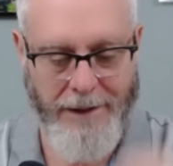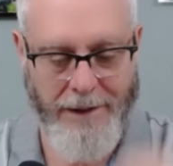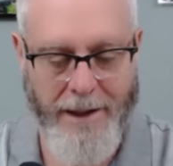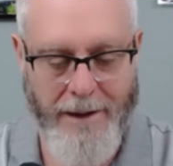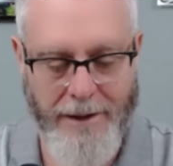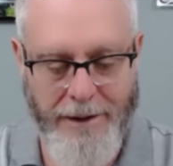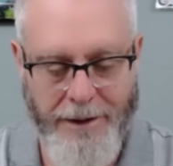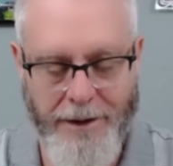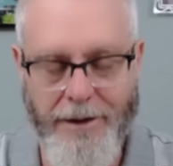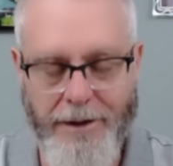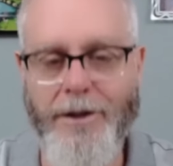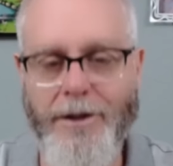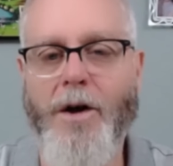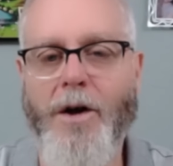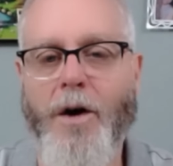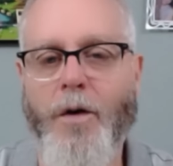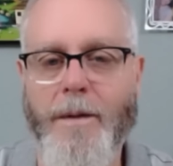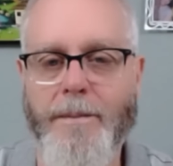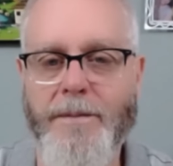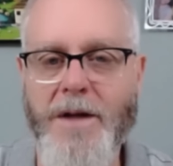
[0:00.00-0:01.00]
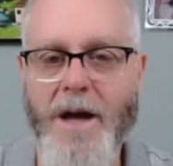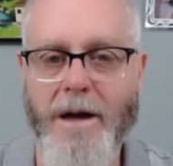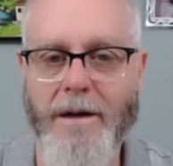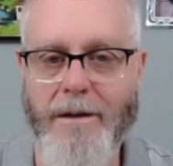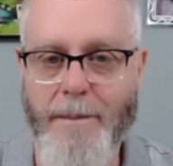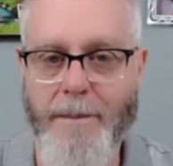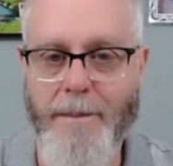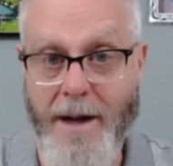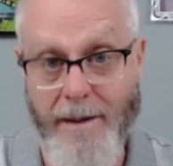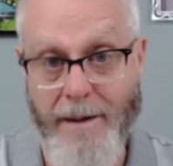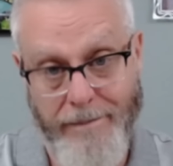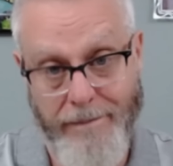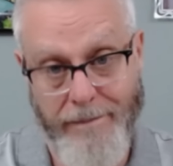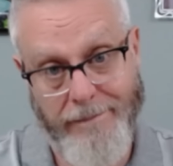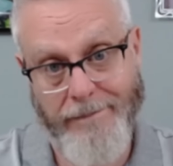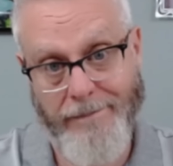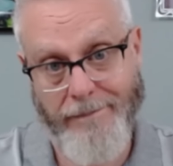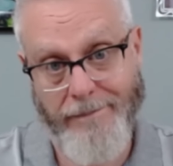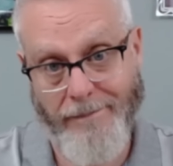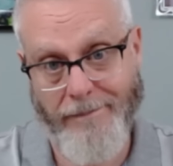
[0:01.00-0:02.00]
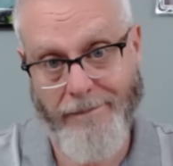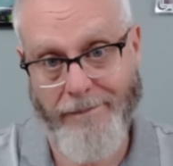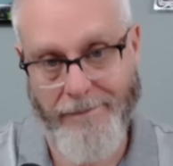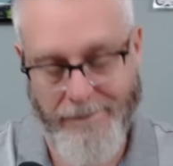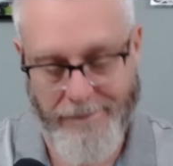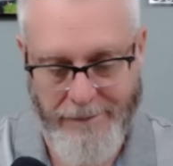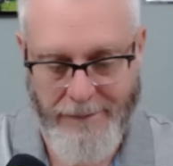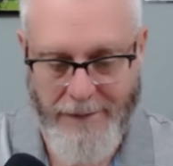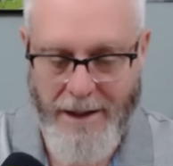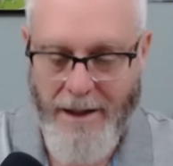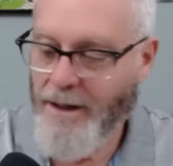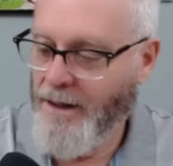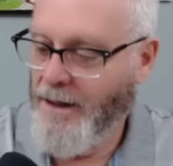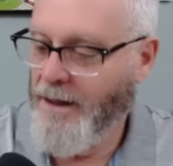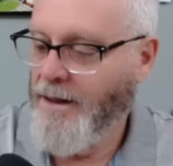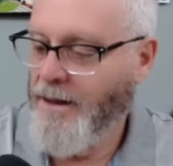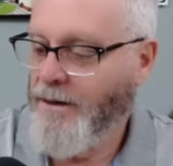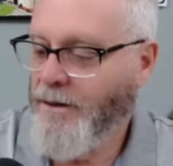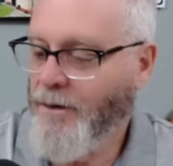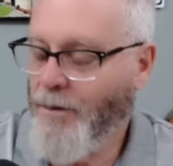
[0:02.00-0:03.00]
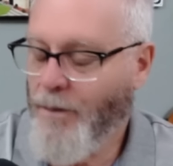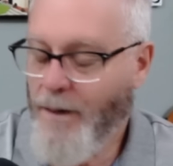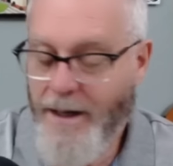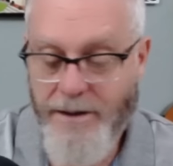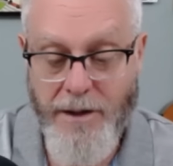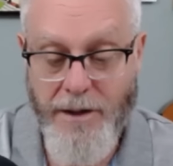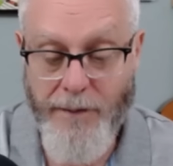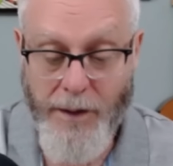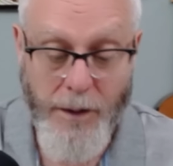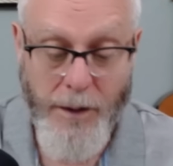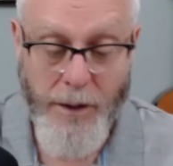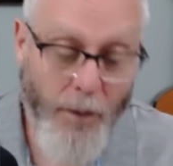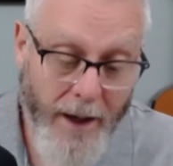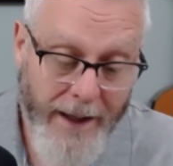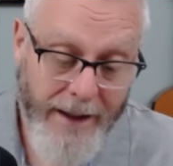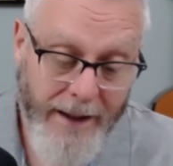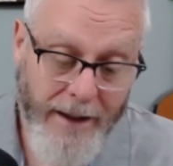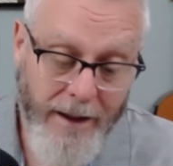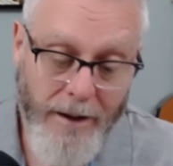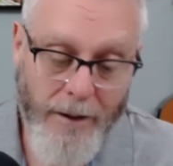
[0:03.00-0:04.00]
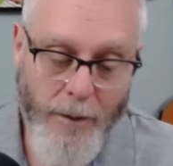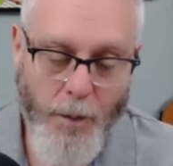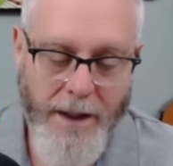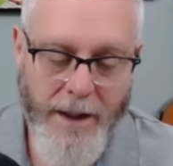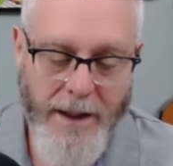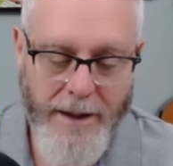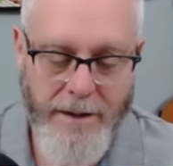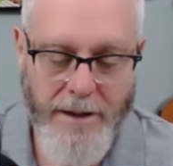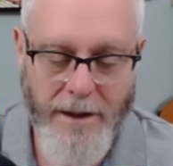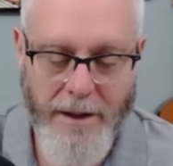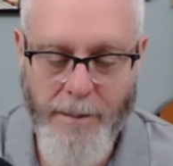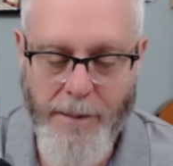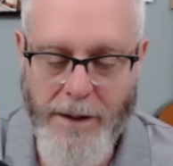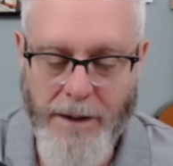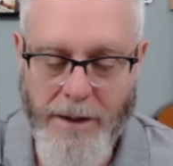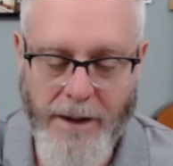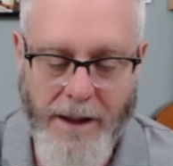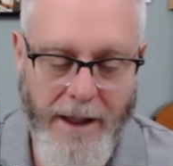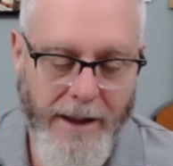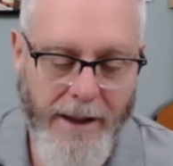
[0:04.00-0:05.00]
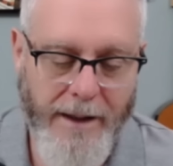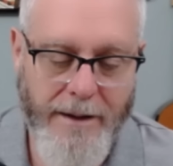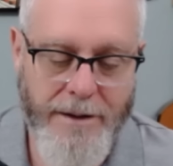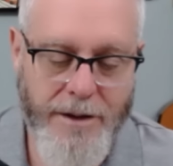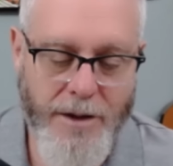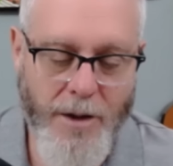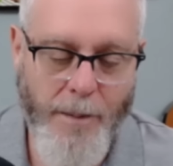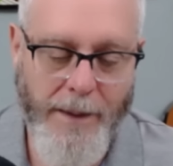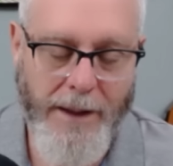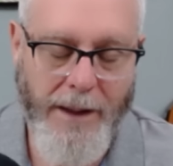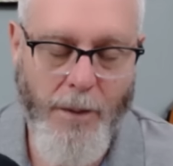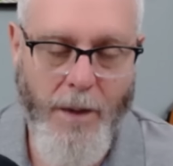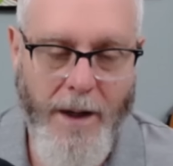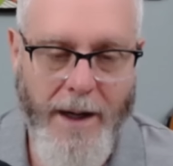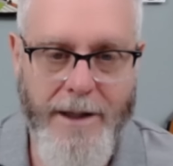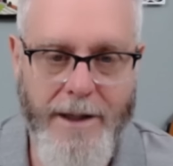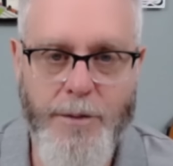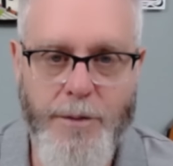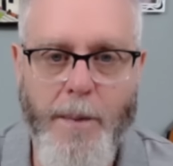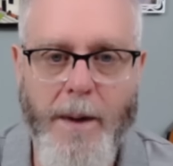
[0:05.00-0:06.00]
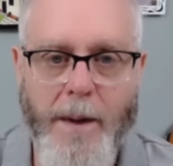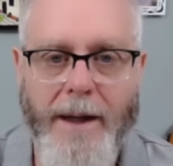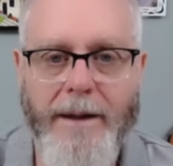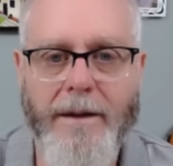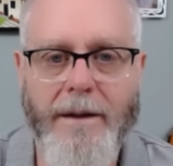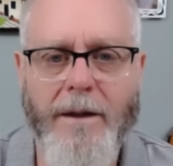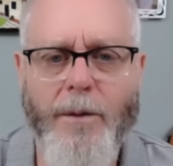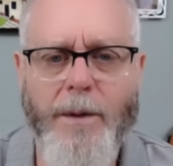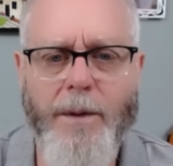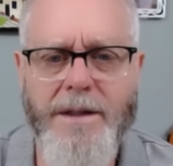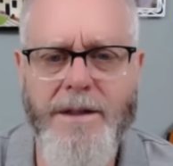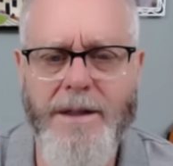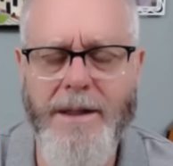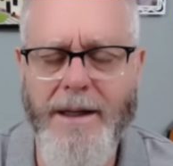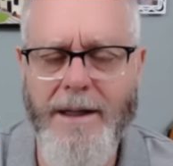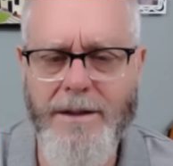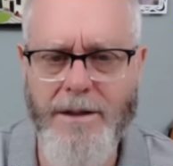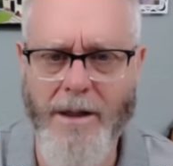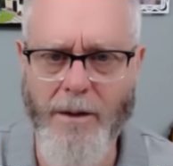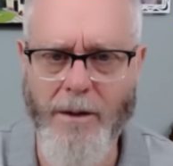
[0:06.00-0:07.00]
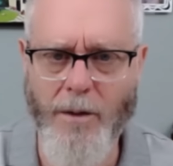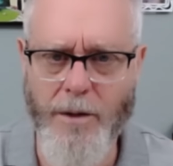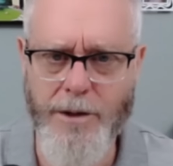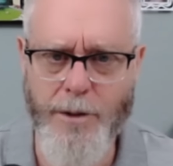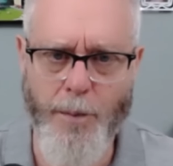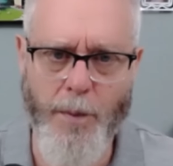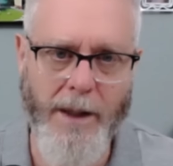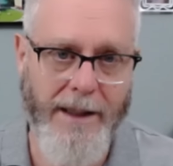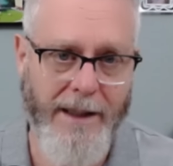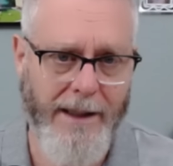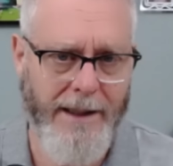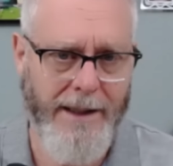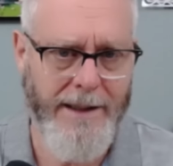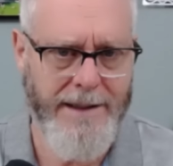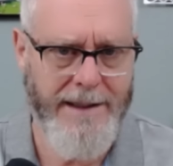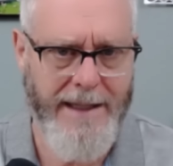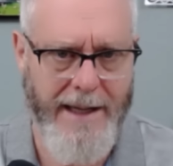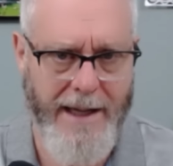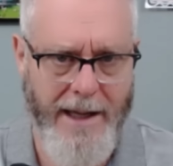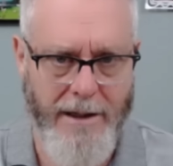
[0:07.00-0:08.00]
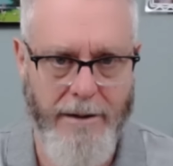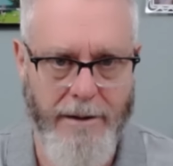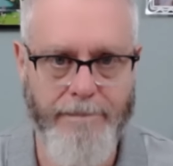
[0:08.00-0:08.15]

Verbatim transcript: you know who I'm talking about, The rest of you right here, we get to communicate in so many ways. But the reason is the Lord's bringing us together.